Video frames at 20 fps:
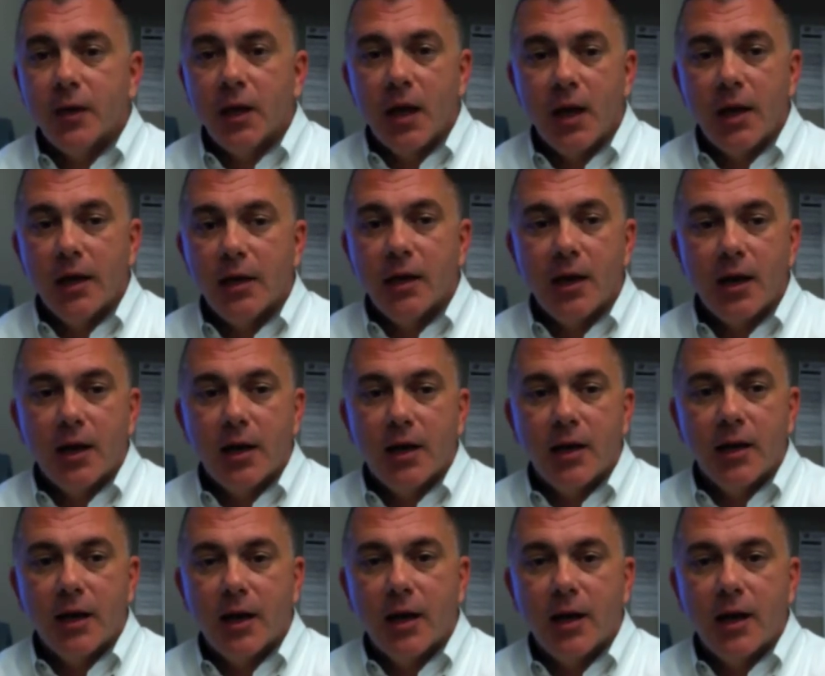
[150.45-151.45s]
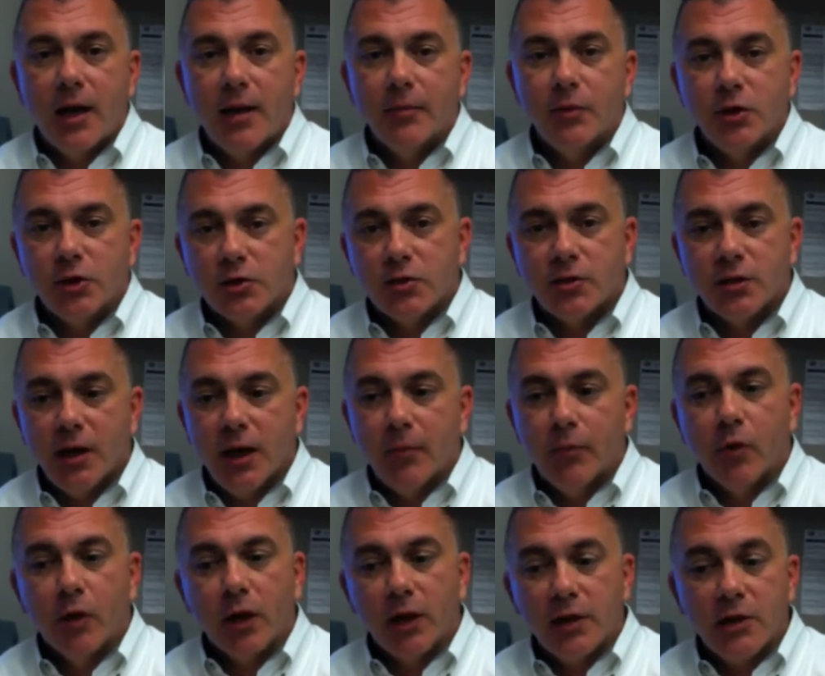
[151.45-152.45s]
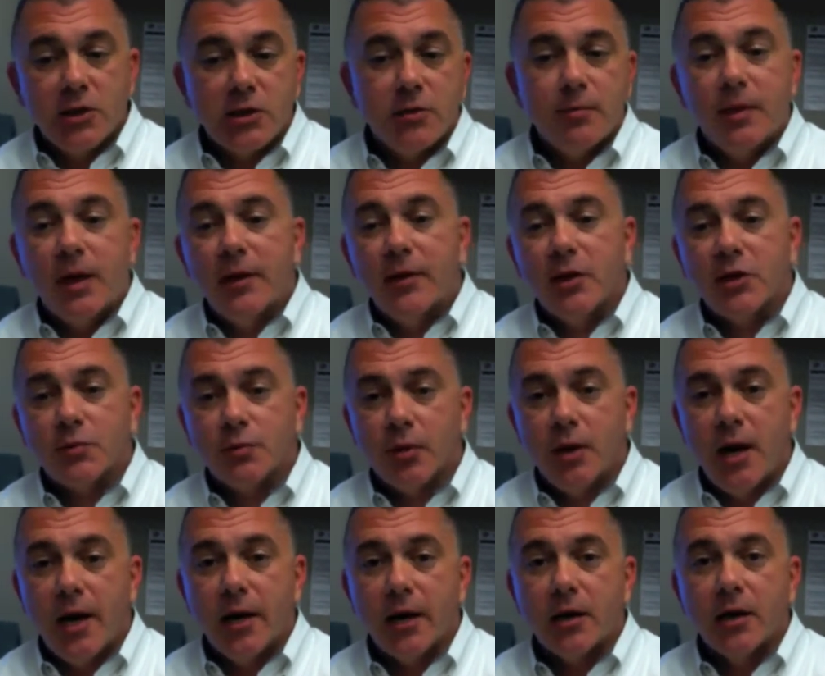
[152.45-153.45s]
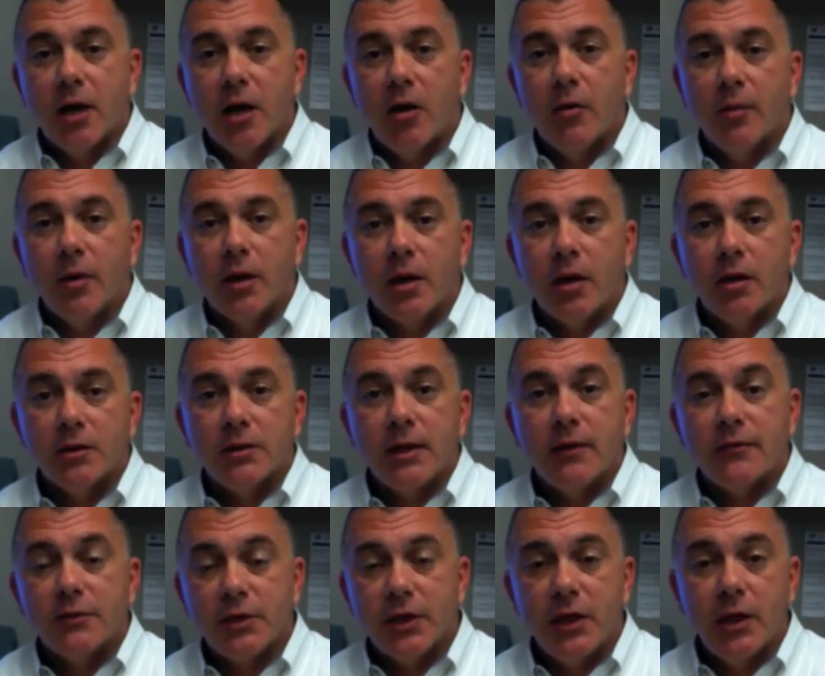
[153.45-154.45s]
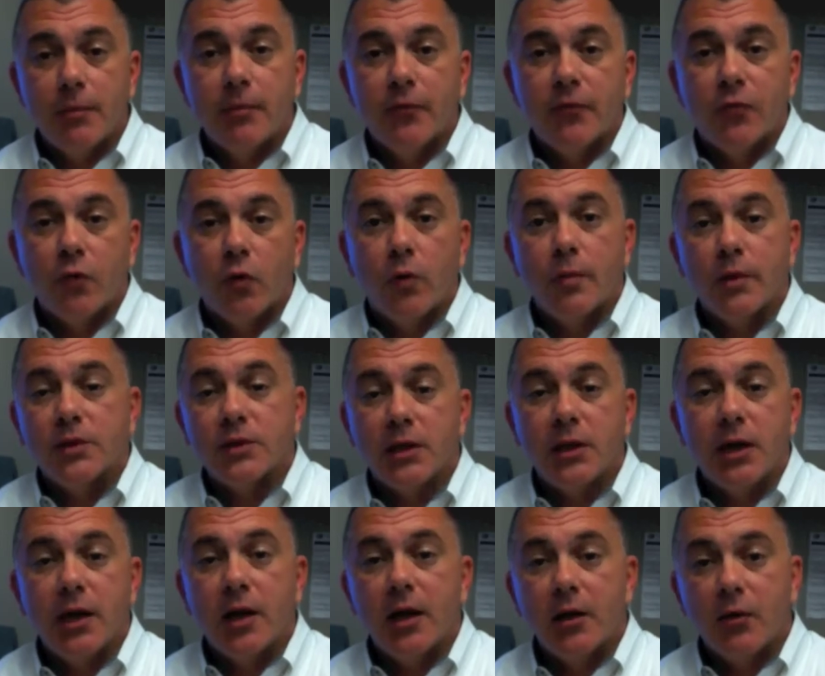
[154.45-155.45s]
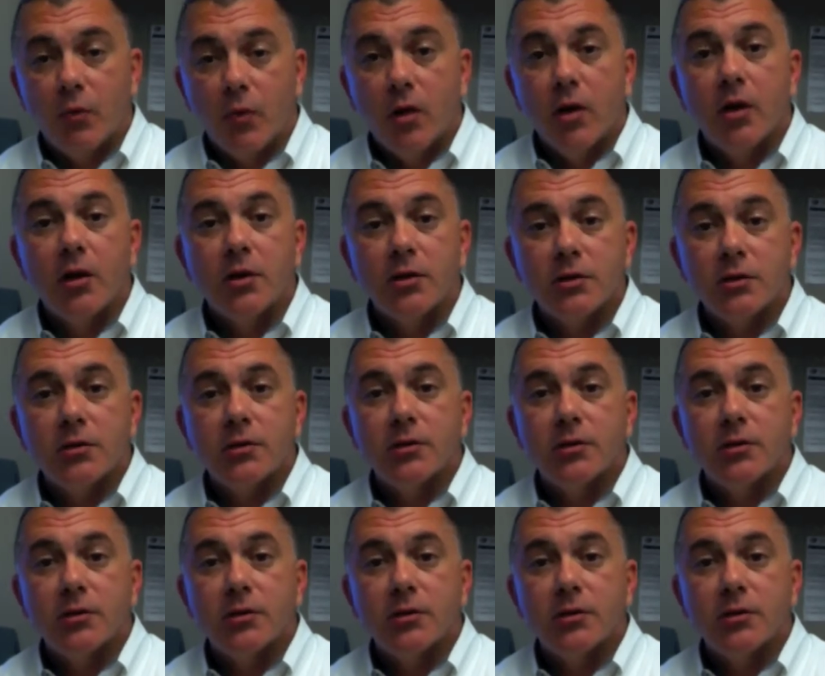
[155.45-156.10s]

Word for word: And I, I, I'm just, I'm religious about this product now because I've seen it perform and seen how it works.